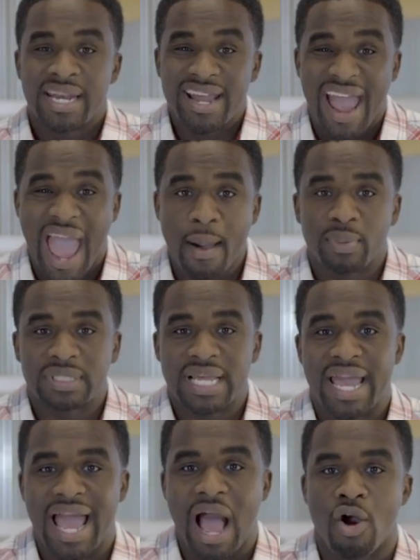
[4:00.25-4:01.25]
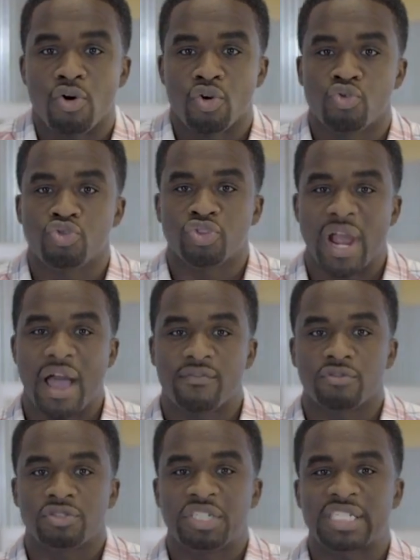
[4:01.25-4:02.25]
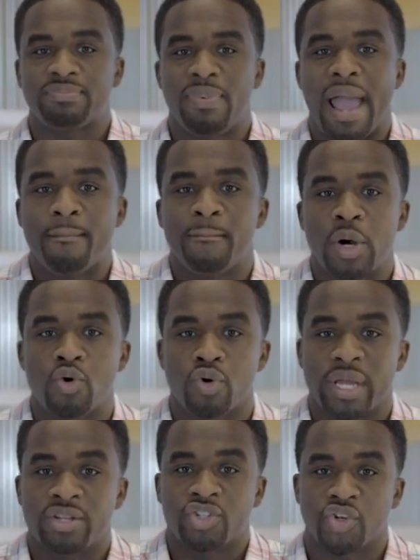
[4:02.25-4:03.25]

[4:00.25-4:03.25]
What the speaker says: Their appetite outgrew travel just by boat and